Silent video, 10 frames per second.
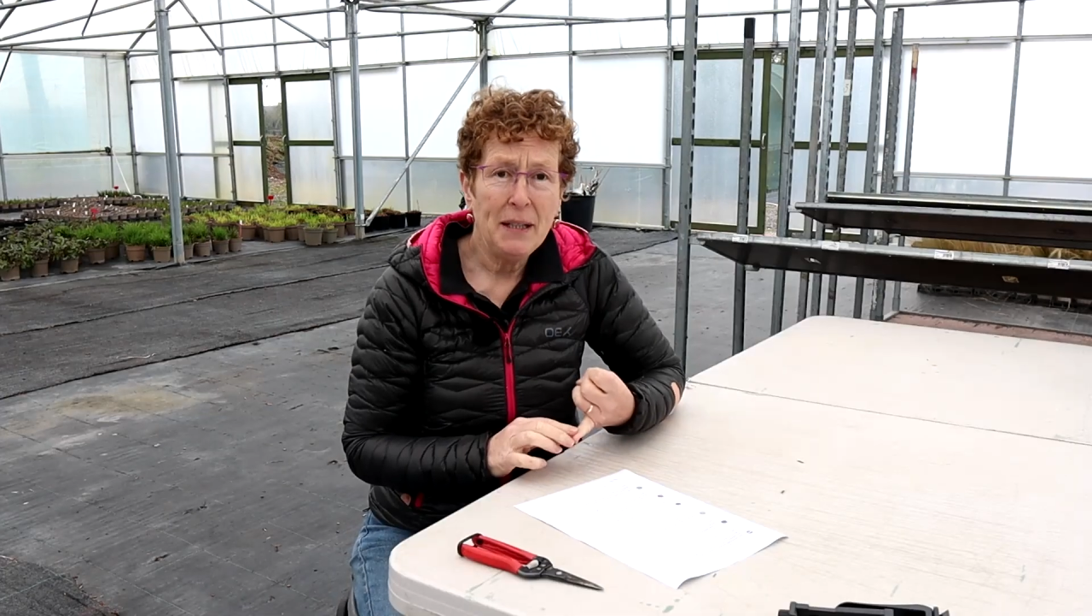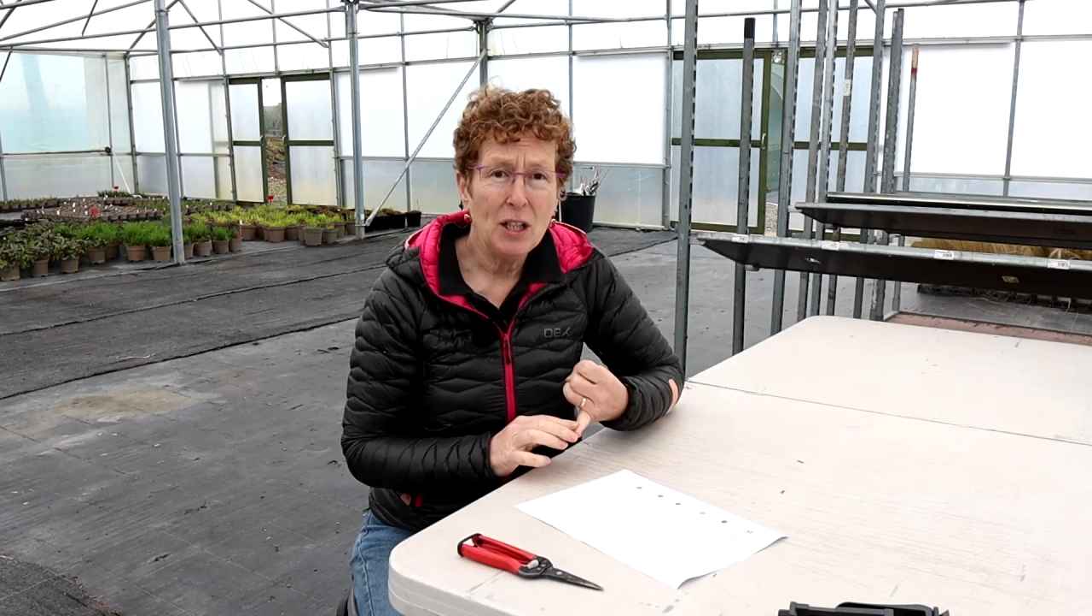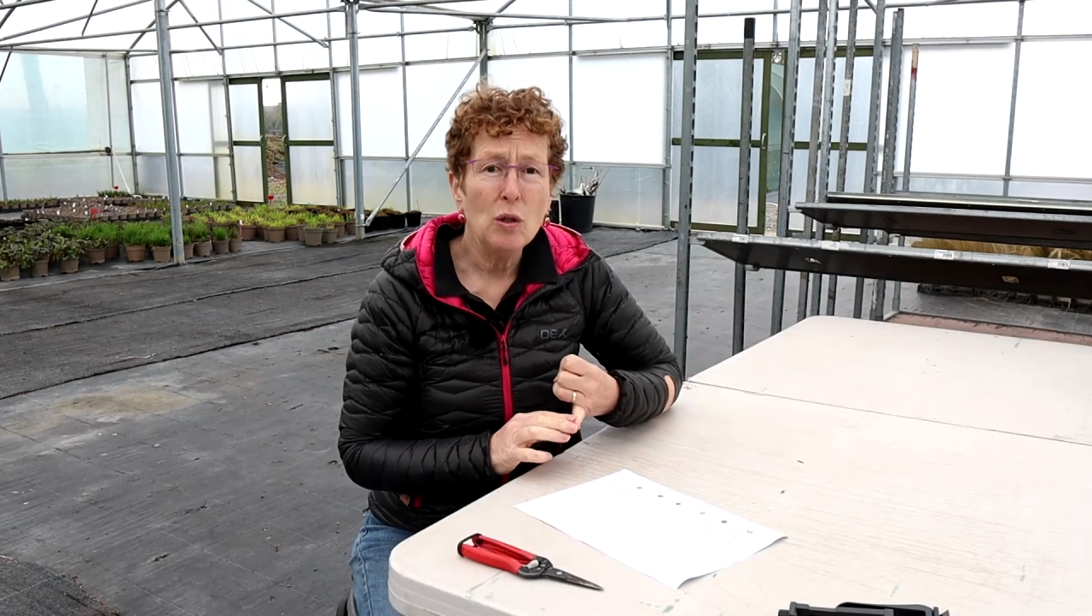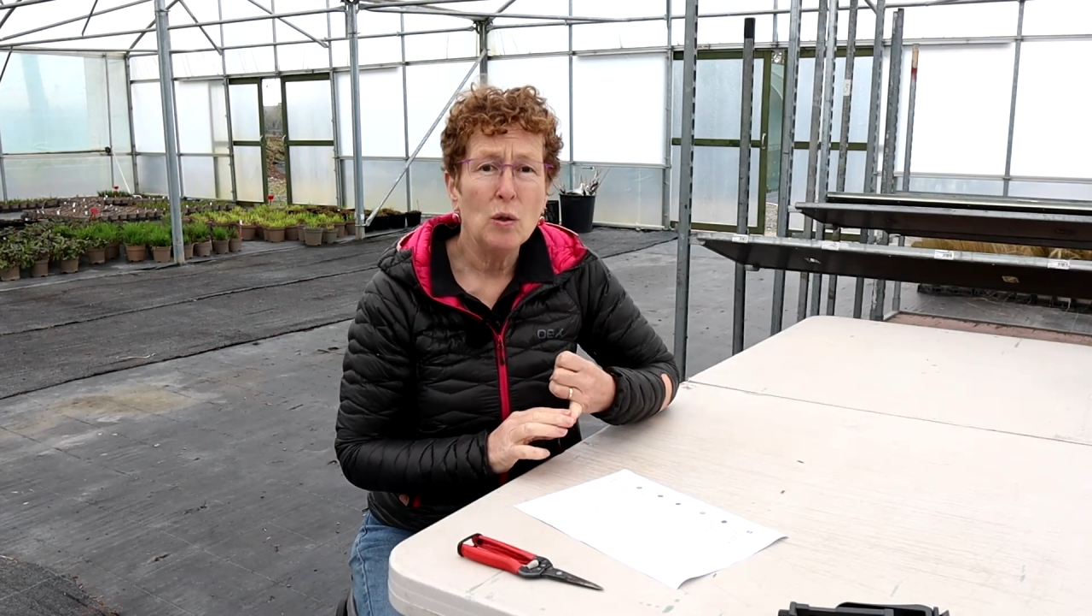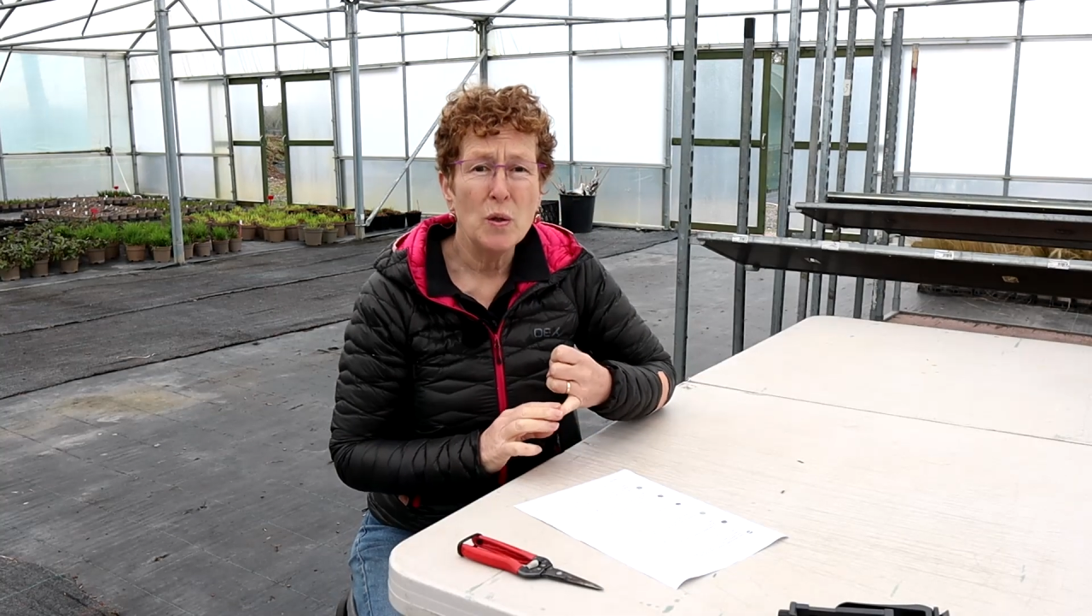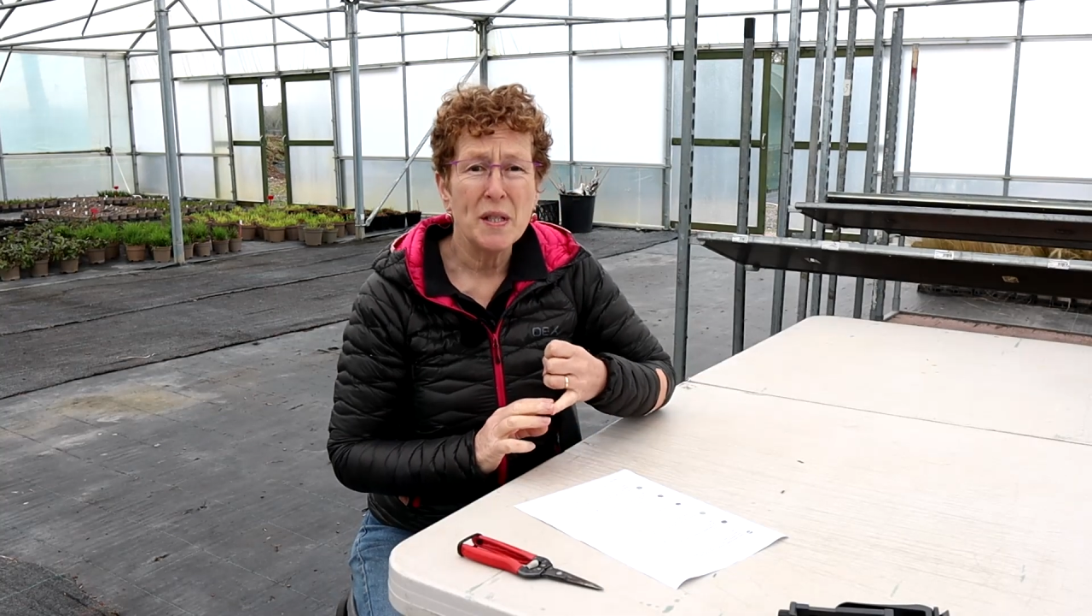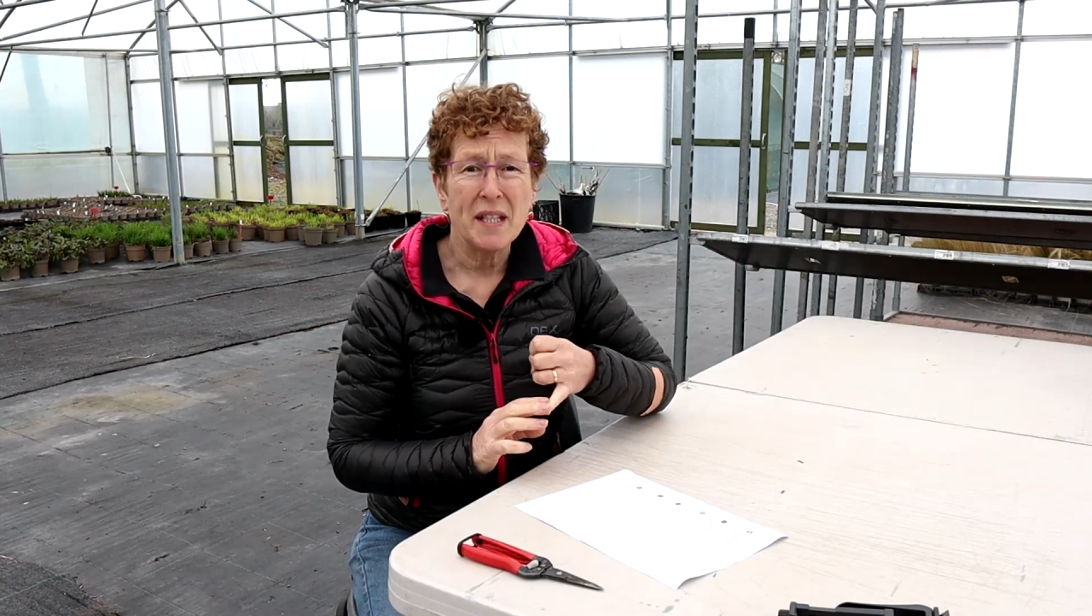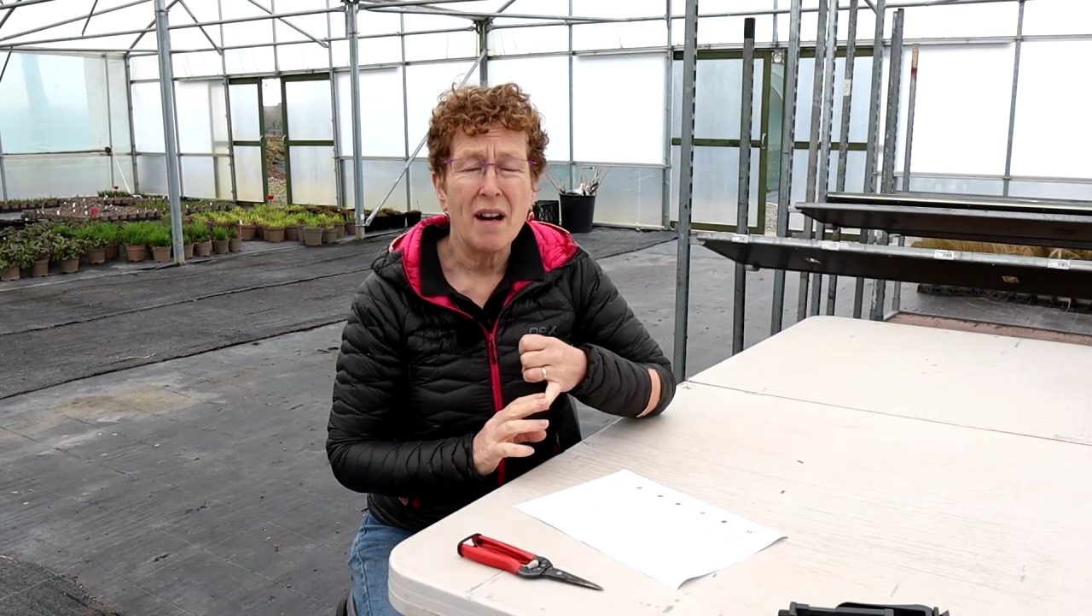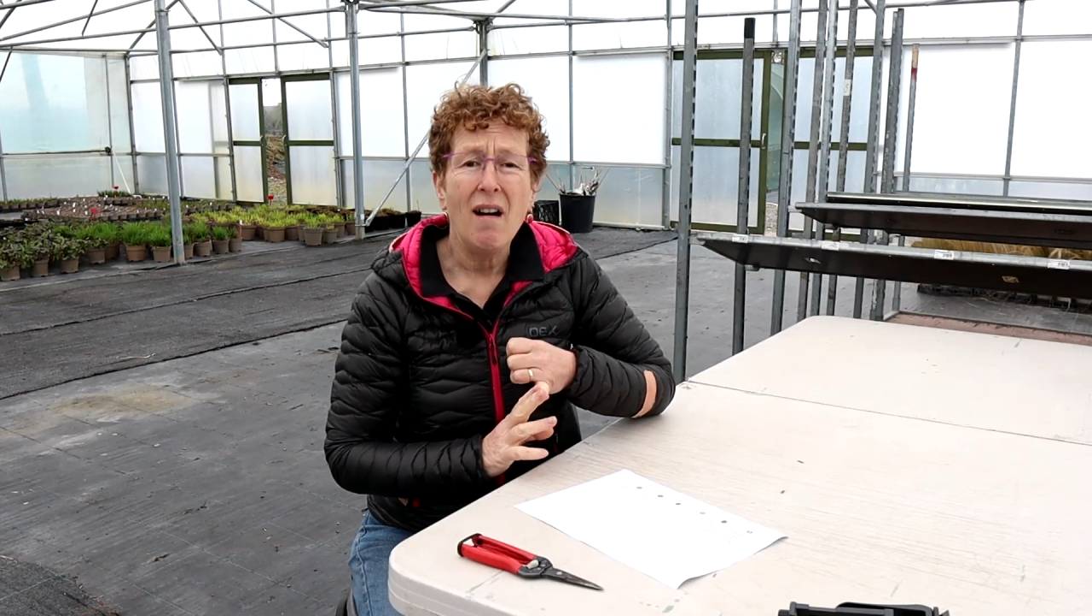be caused